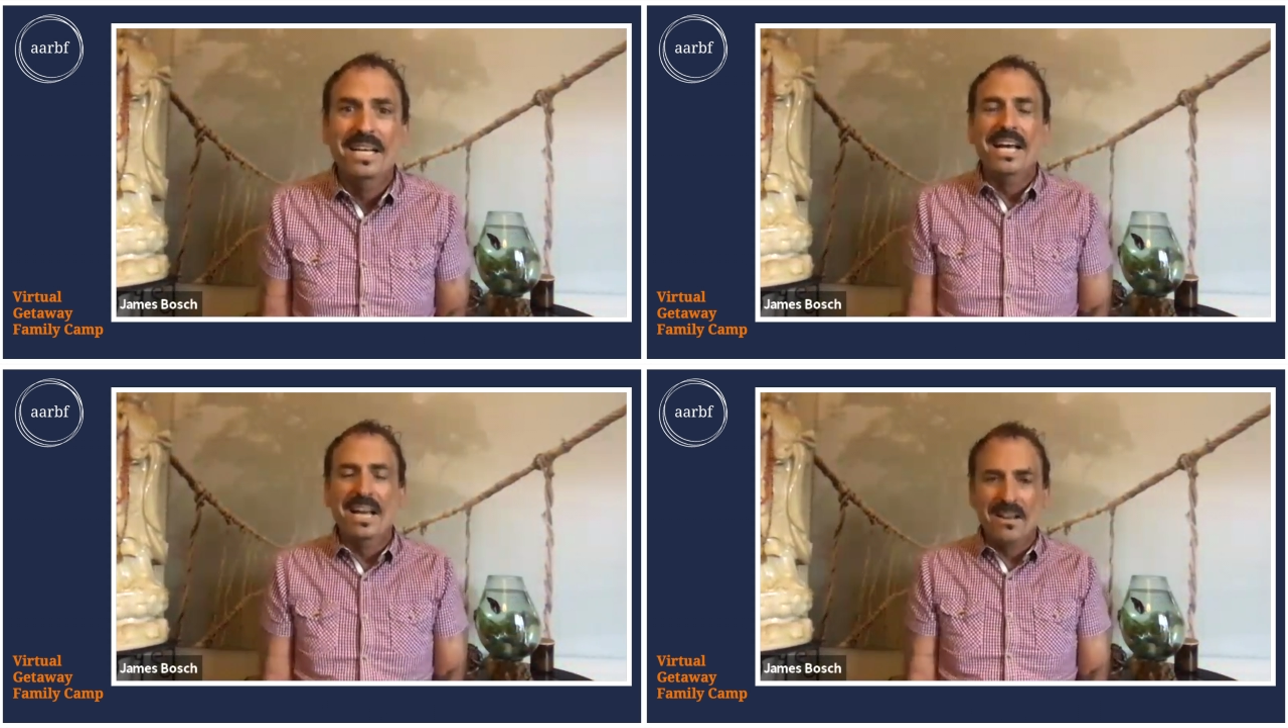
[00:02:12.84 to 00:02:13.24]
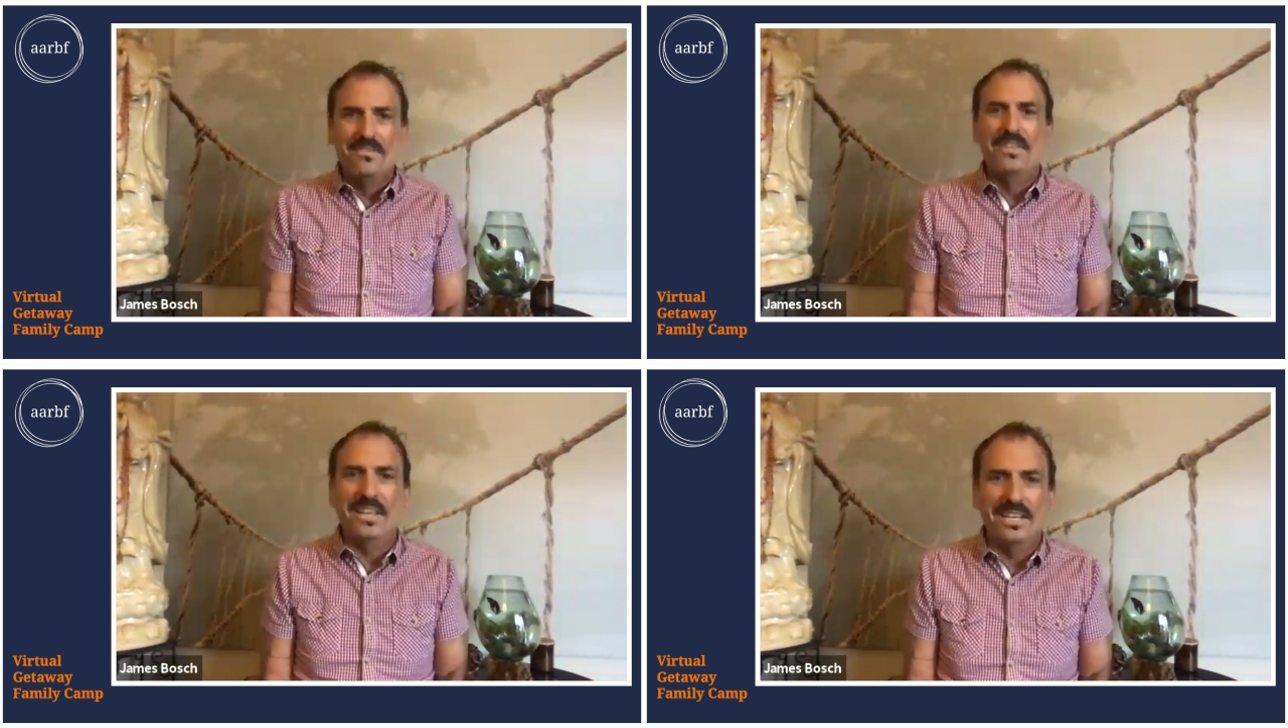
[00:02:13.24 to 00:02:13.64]

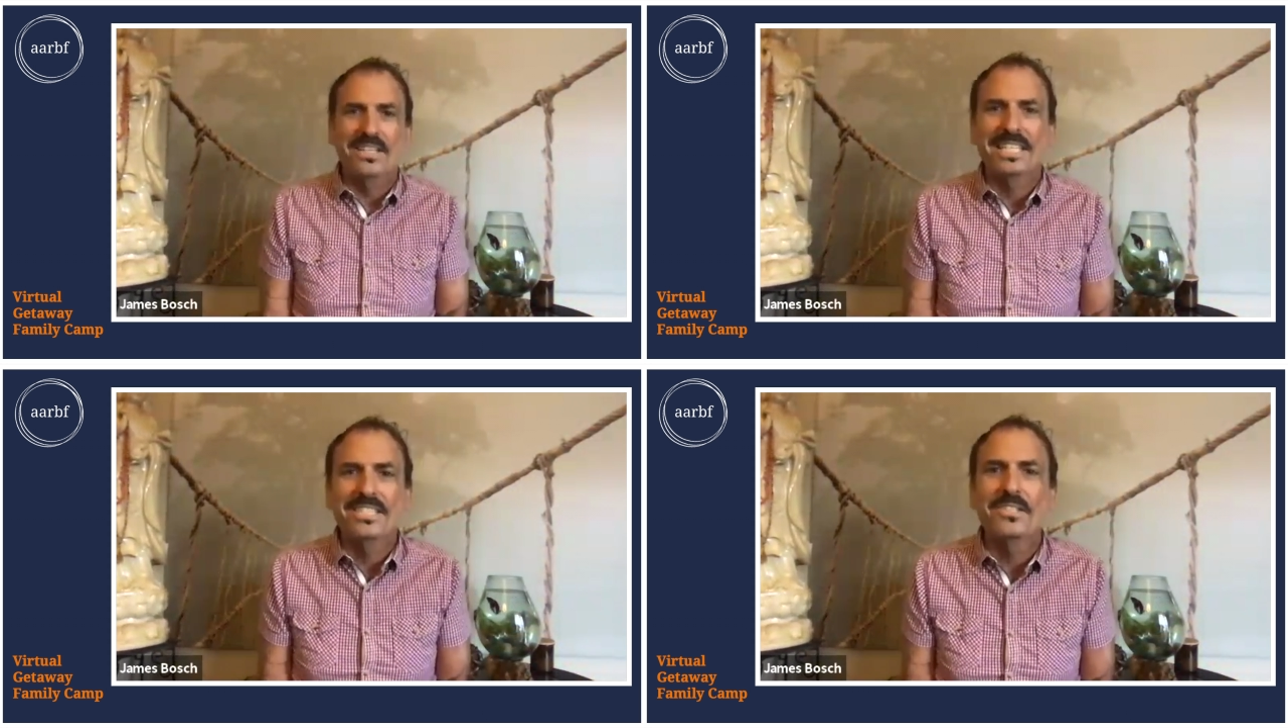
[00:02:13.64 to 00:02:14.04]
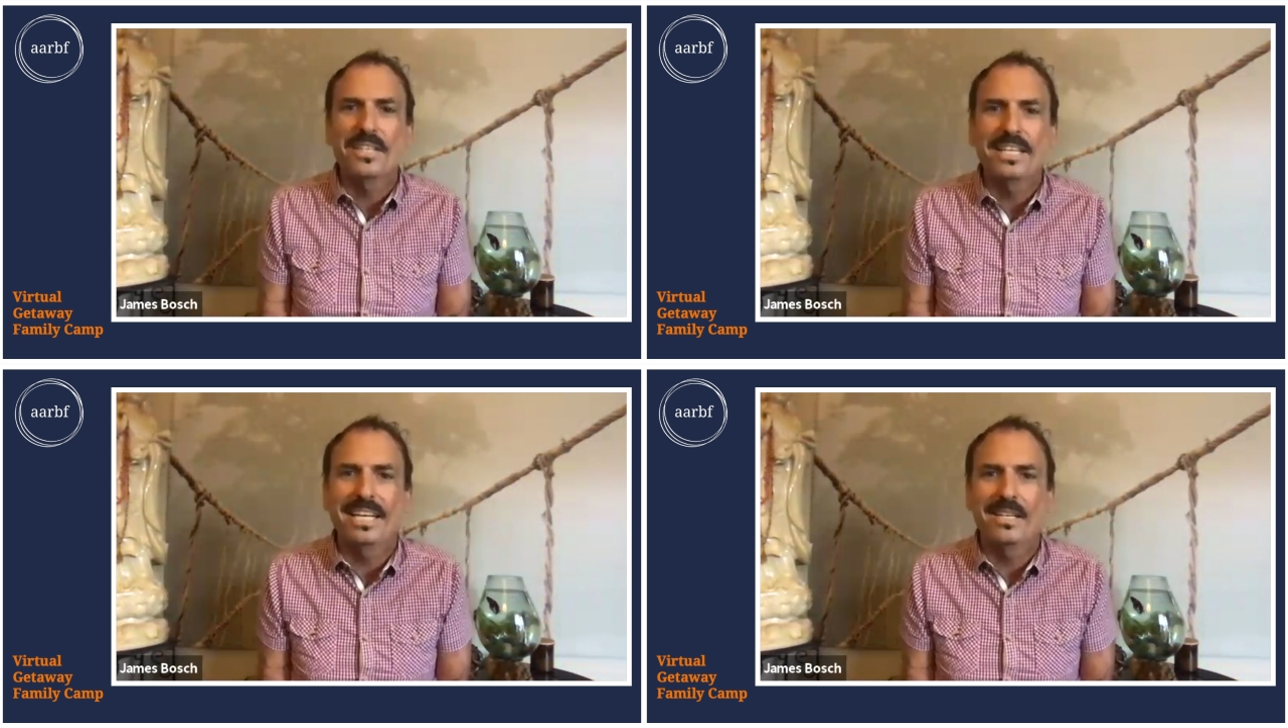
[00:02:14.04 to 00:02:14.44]
of their
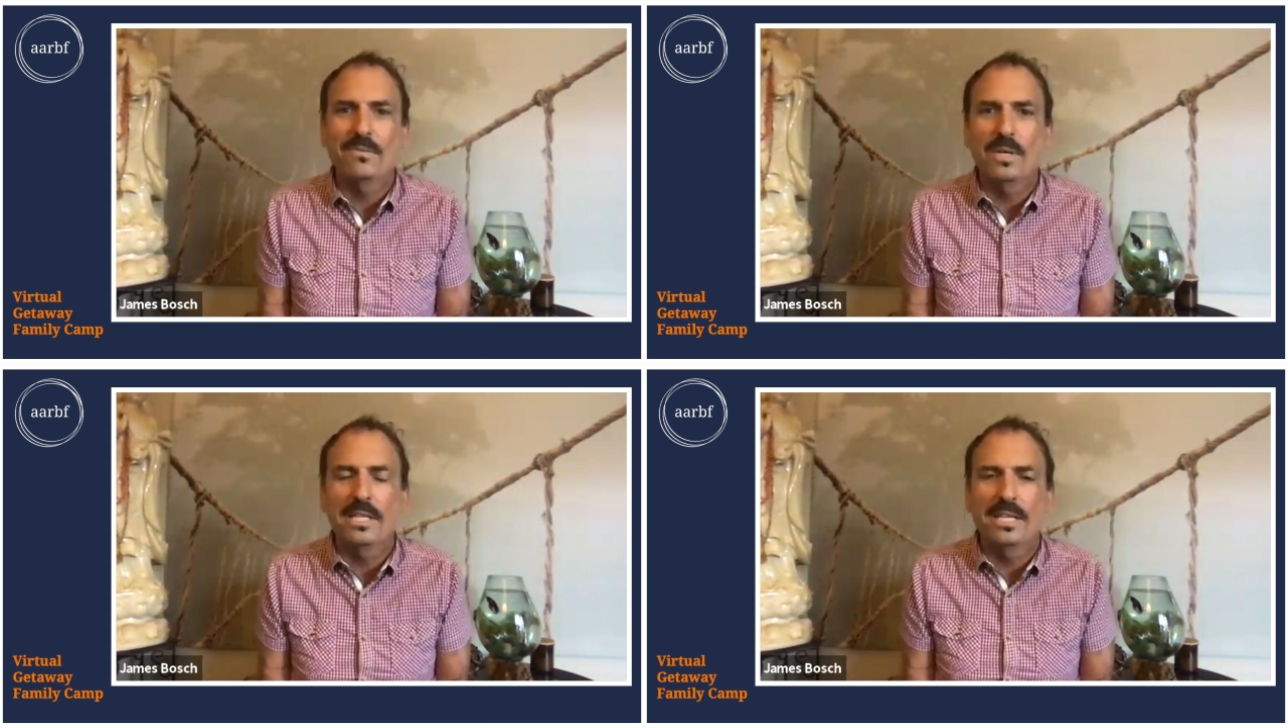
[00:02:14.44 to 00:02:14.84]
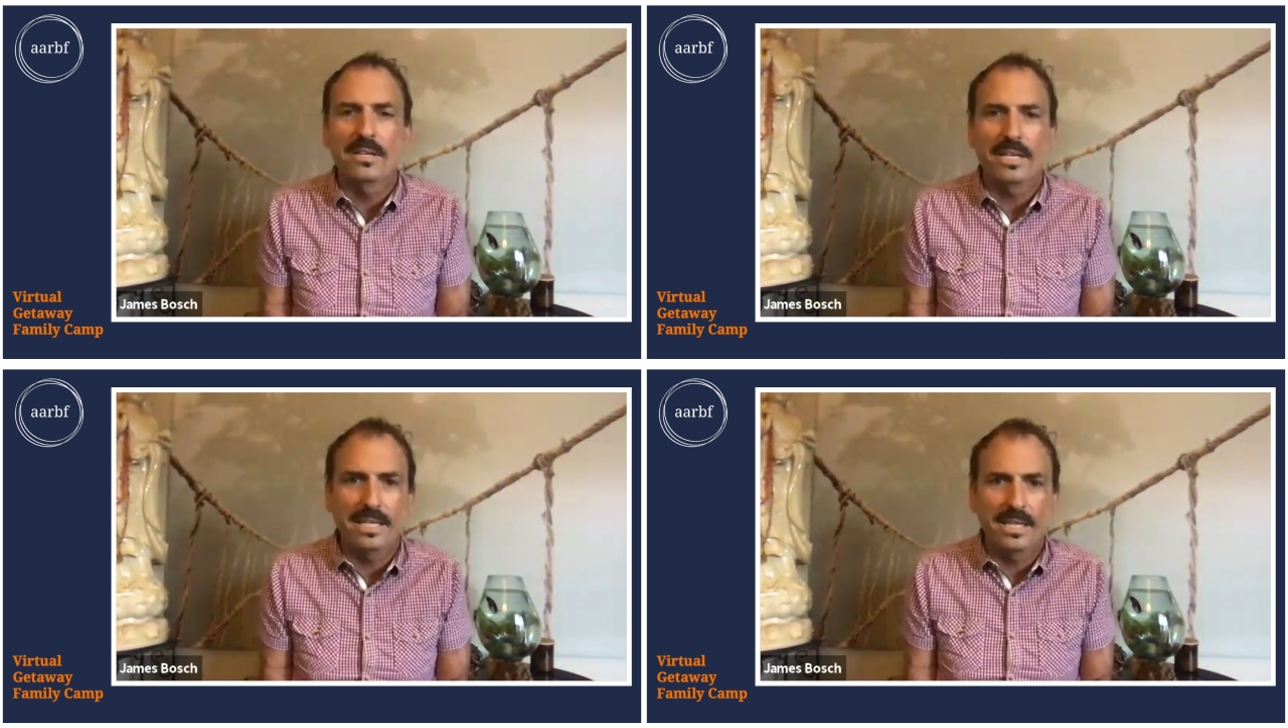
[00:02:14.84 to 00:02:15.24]
injury and when
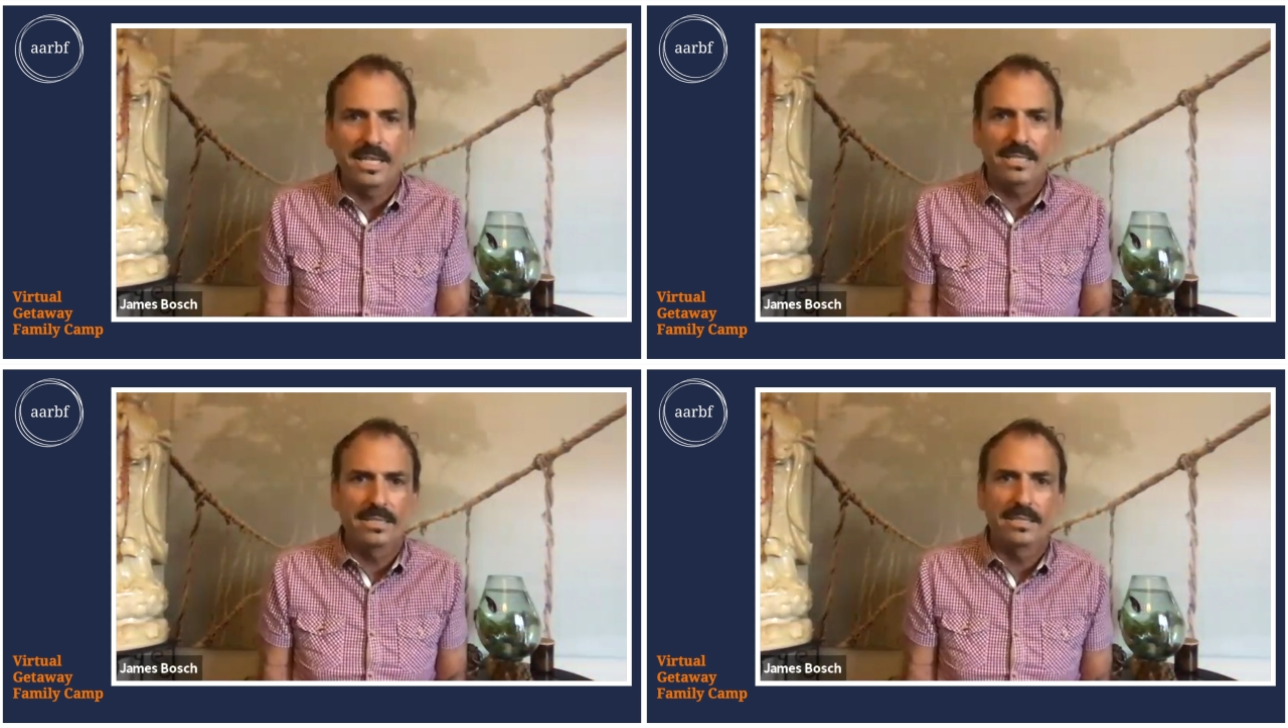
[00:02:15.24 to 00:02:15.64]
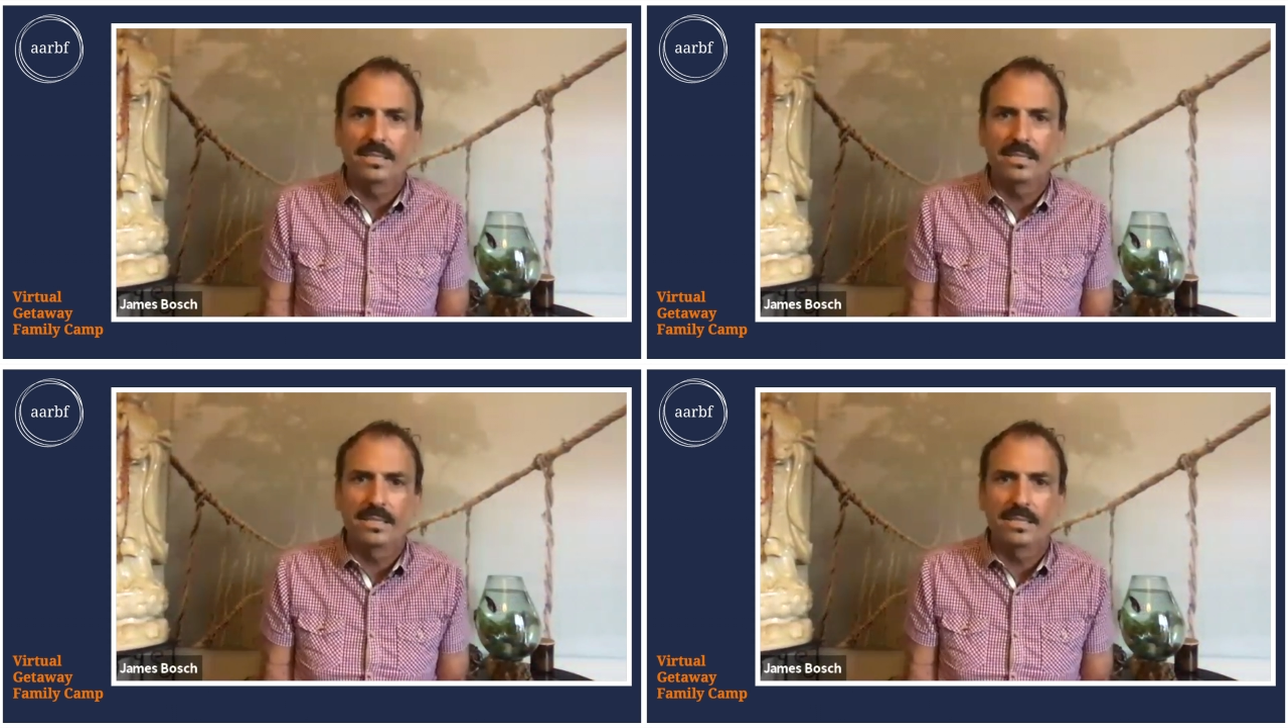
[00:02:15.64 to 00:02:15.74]
they're in the,